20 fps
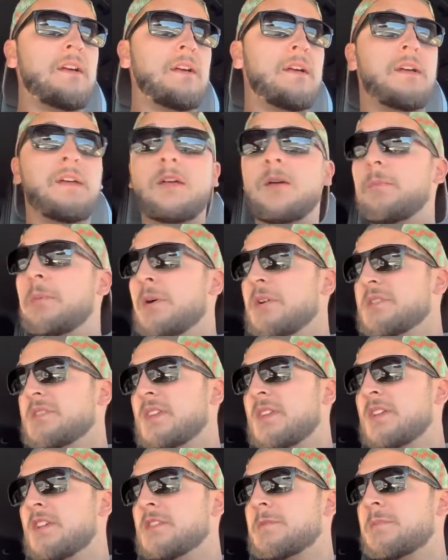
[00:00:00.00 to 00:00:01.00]
it pulls the
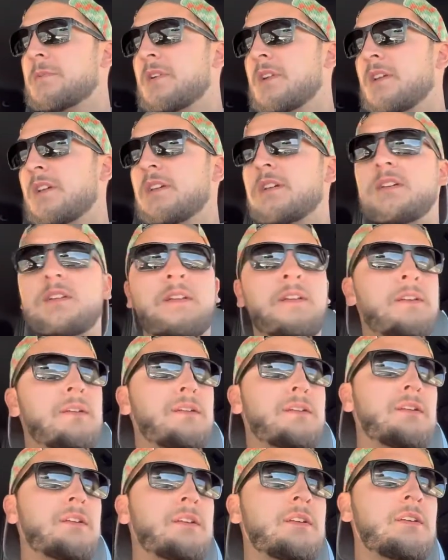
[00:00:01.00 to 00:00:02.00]
hills pretty good.
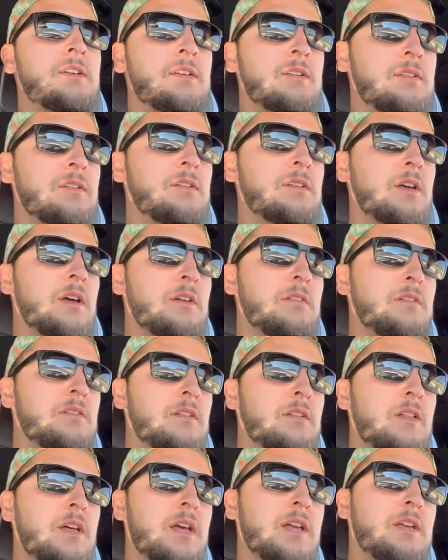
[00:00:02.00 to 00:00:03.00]
I really
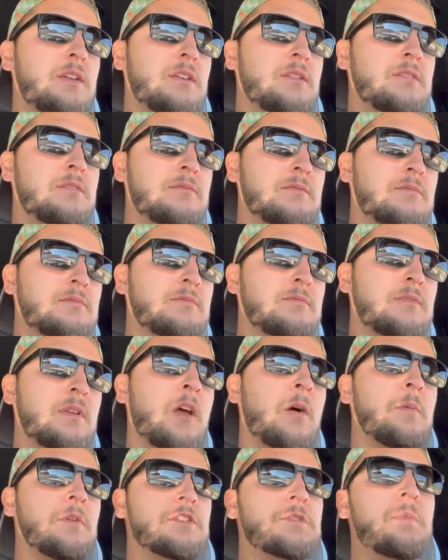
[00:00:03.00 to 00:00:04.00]
like
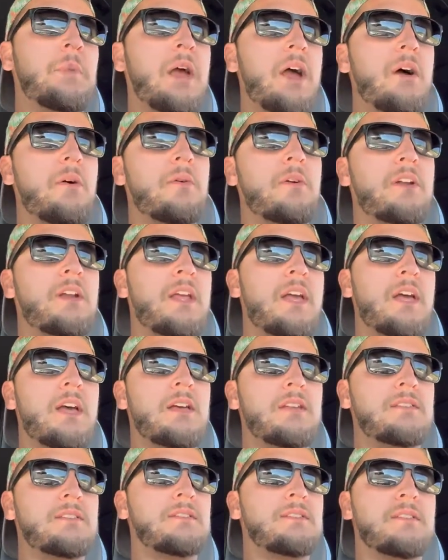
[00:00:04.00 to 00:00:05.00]
how much power it
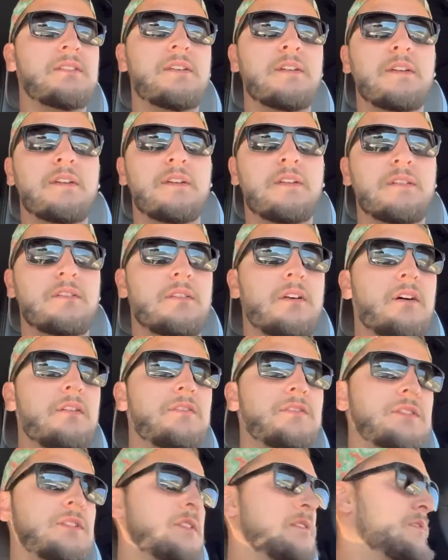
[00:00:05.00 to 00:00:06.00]
has.
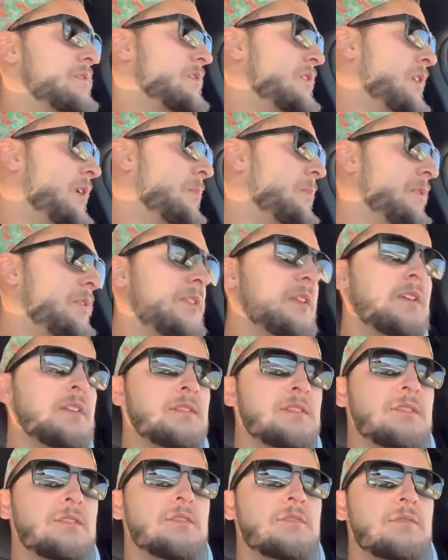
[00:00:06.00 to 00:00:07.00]
Obviously, there's a couple
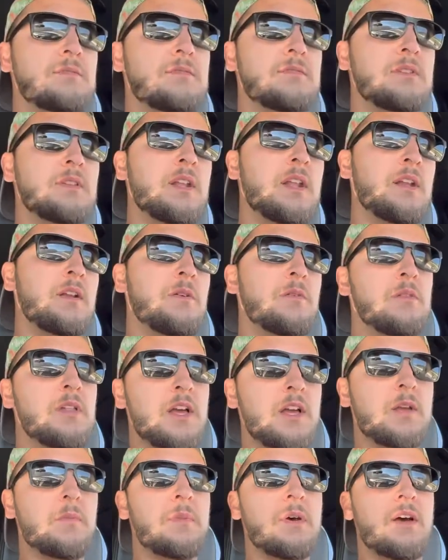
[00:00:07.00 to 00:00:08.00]
things that I don't
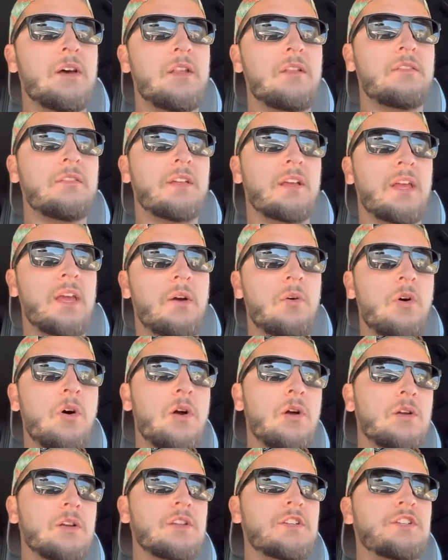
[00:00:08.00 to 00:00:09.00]
like about it, like how
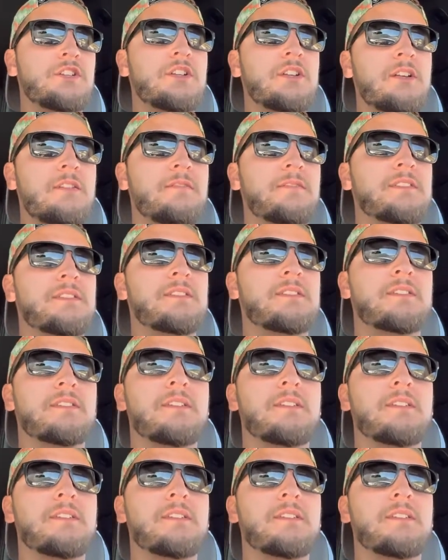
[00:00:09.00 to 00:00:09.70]
hard it shifts,